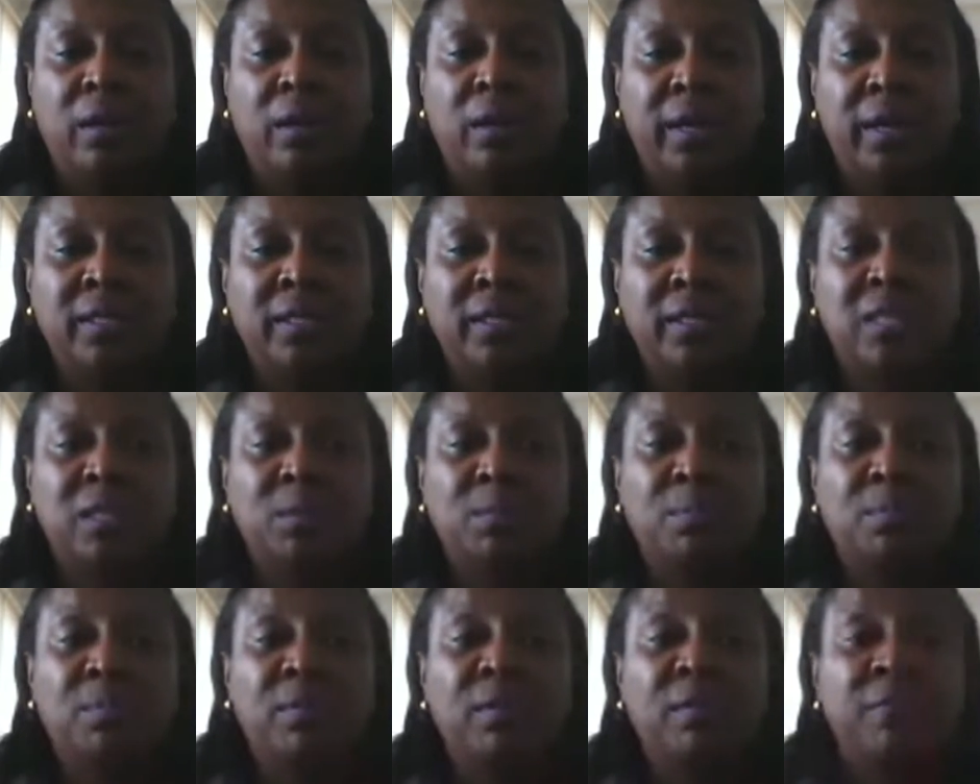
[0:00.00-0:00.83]
It's
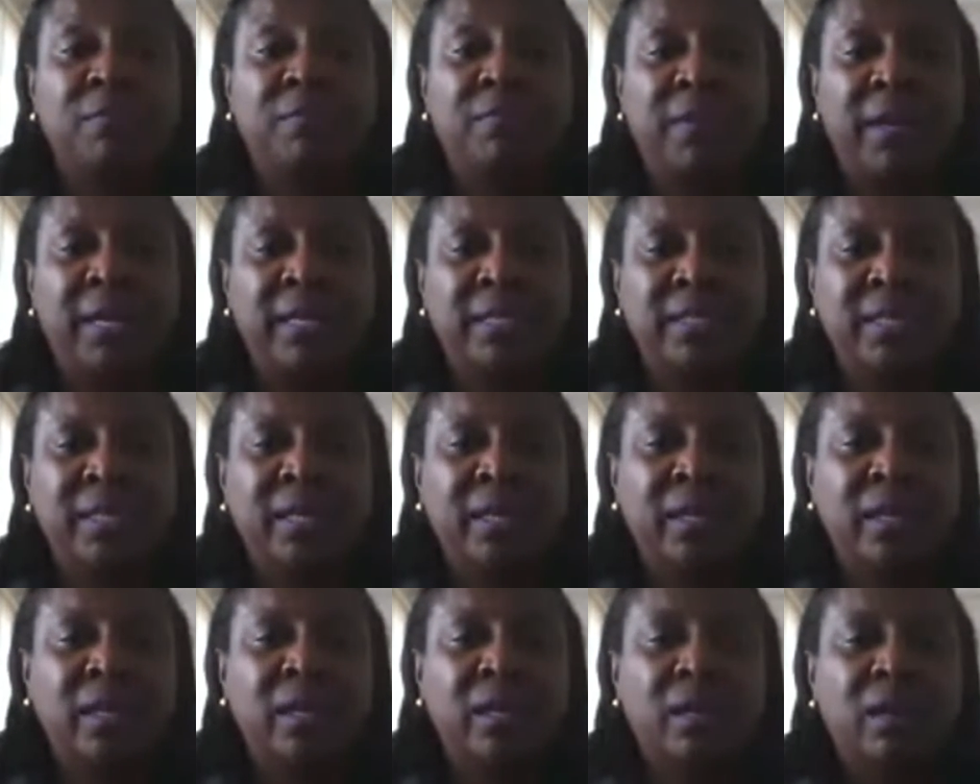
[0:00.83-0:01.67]

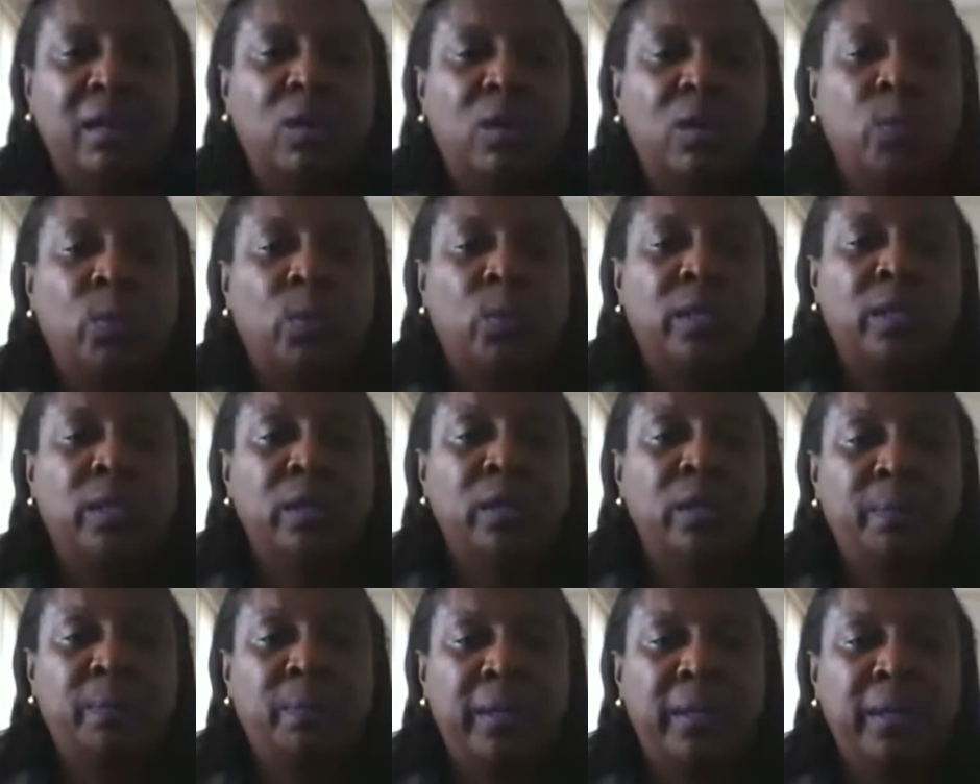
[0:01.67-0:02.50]
preventing what
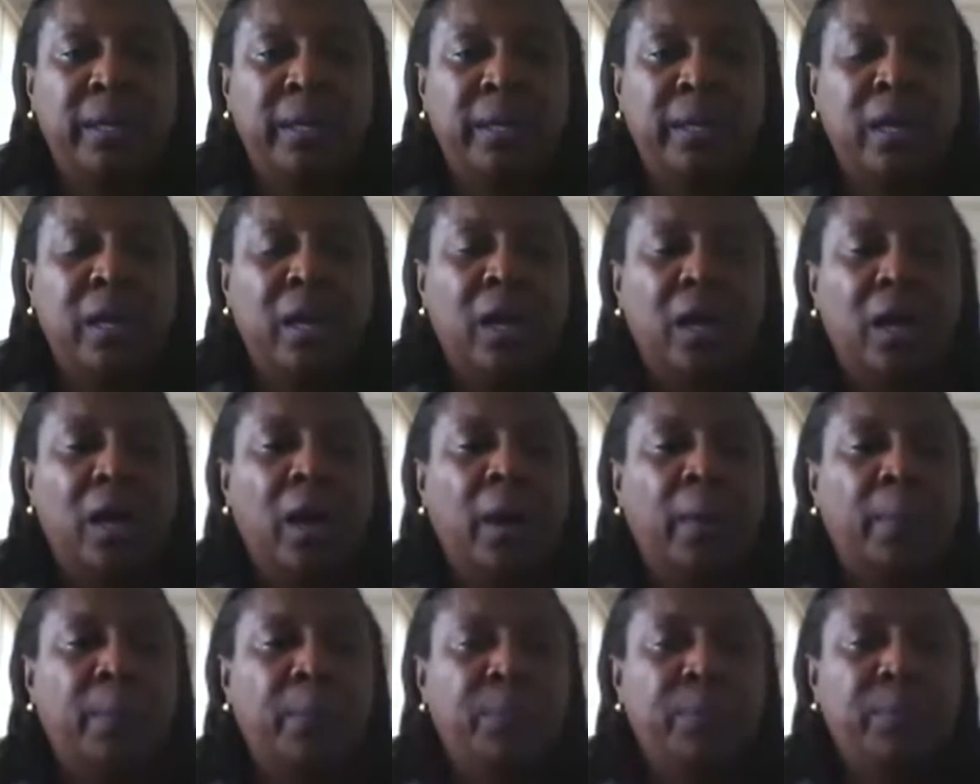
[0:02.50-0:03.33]
could be
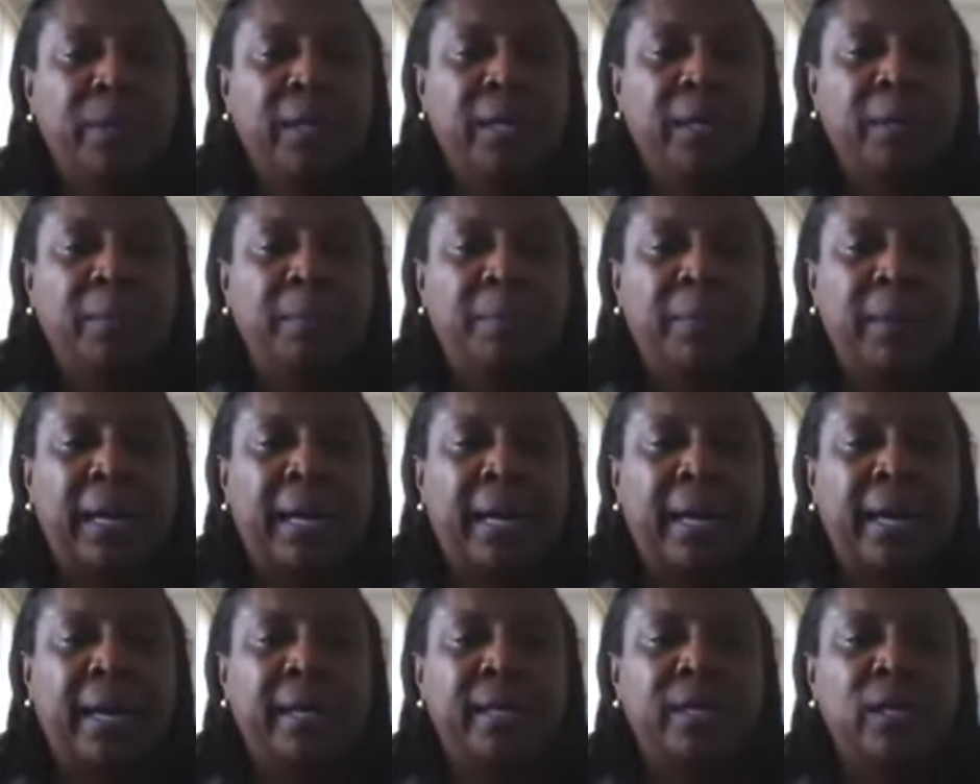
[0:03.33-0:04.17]
a pretty
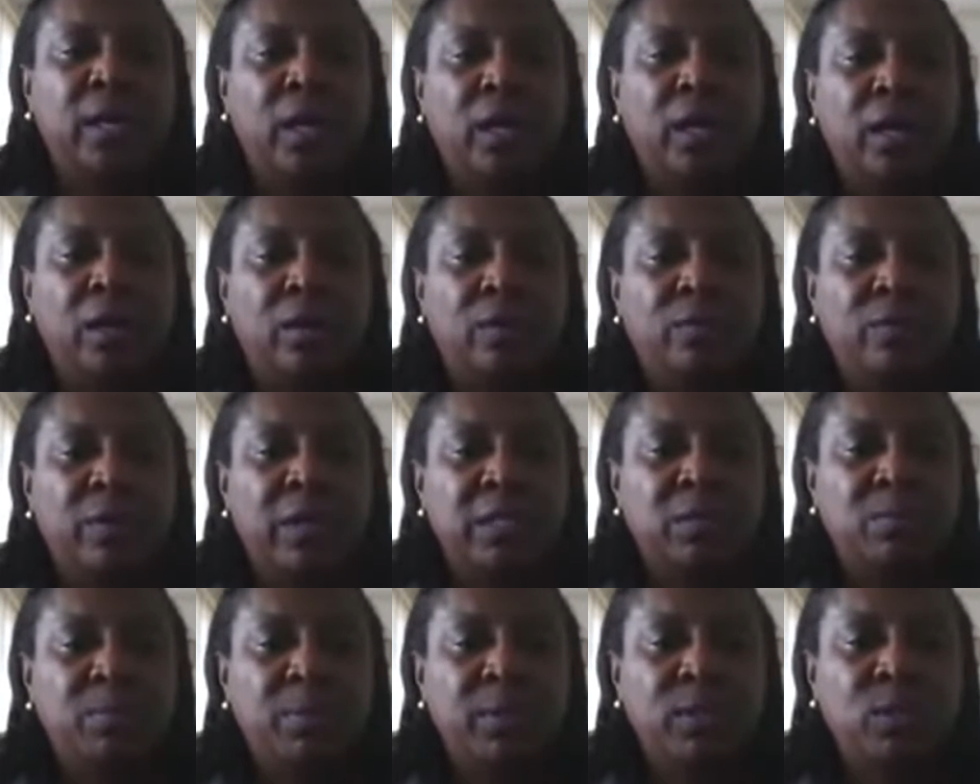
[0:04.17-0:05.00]
bad
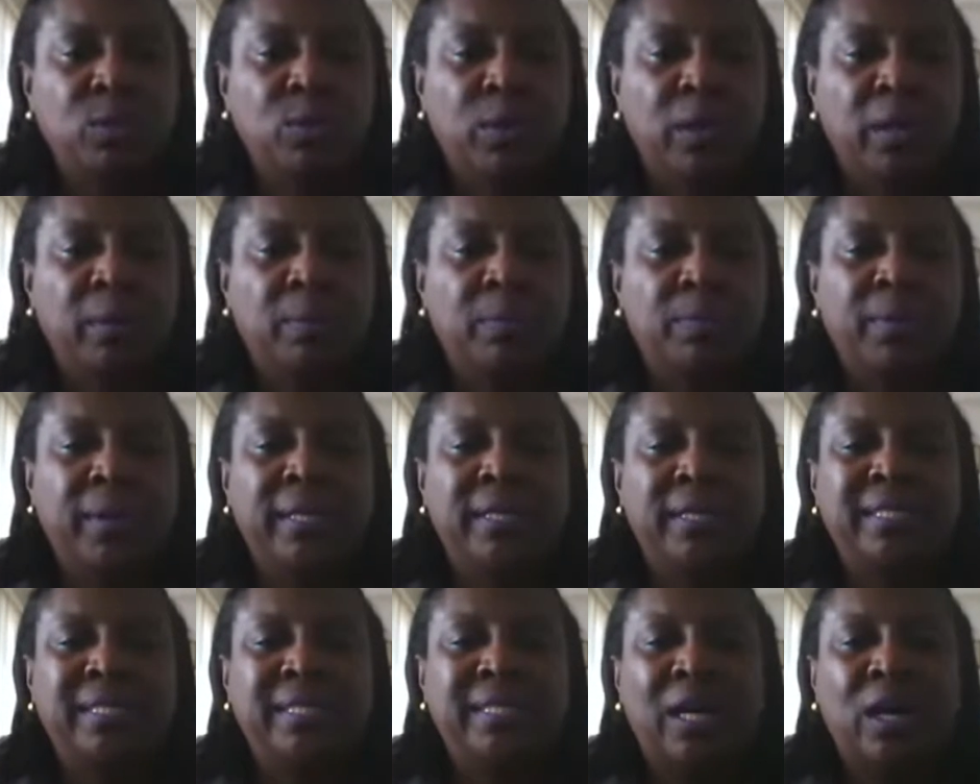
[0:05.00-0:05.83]
respiratory
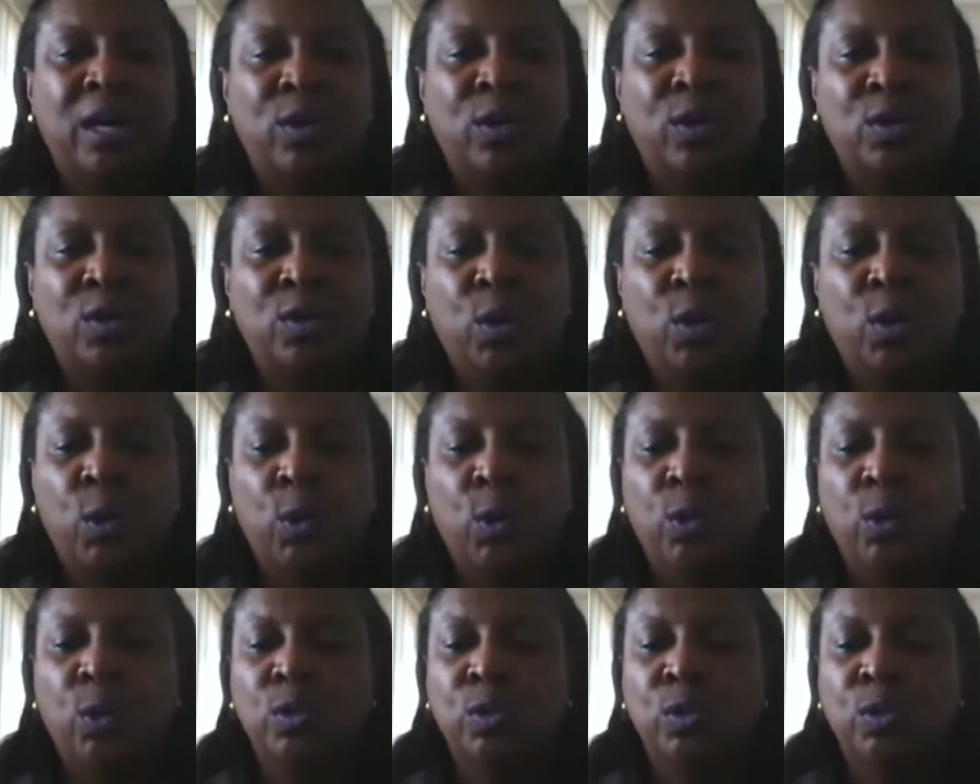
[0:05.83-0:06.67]
breakdown,
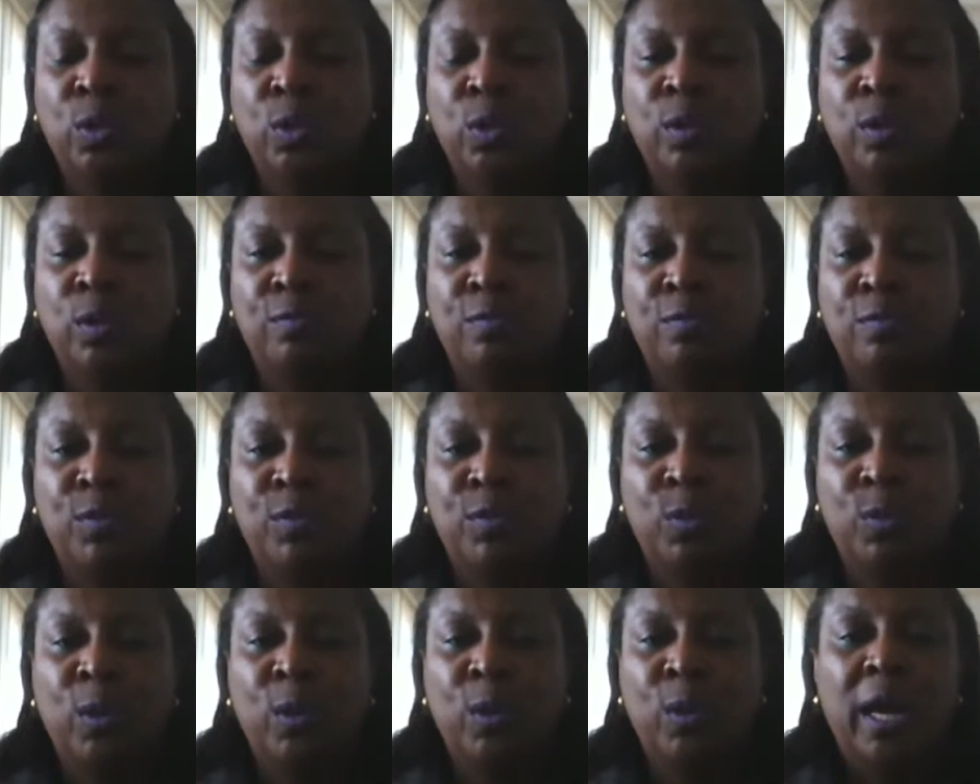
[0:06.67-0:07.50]
cold or
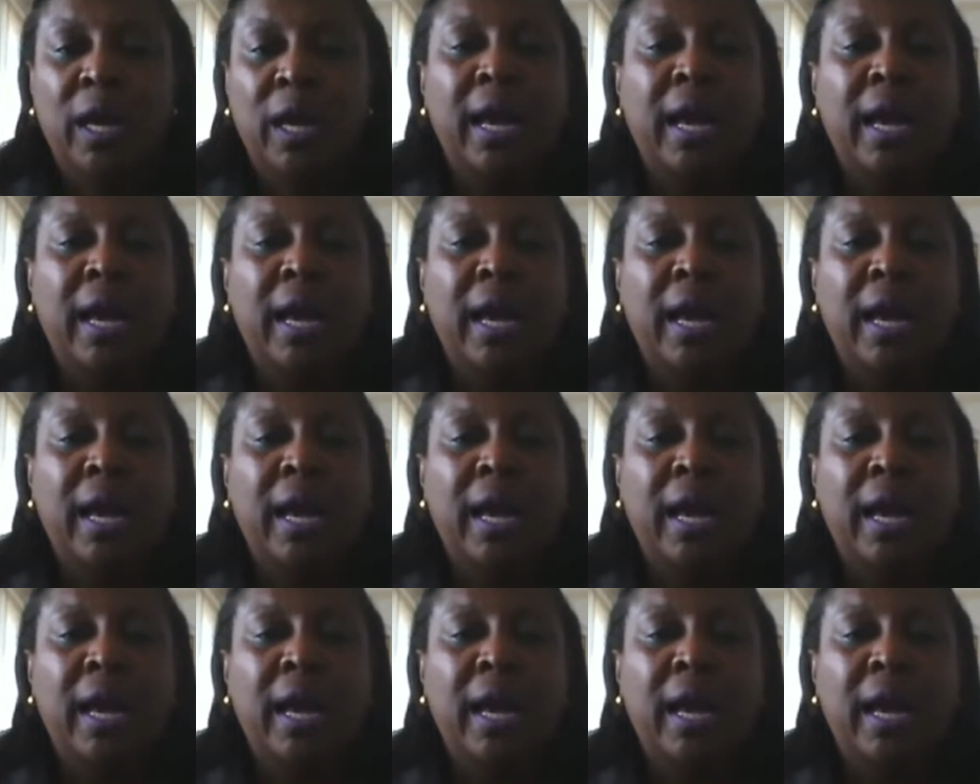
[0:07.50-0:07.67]
flu,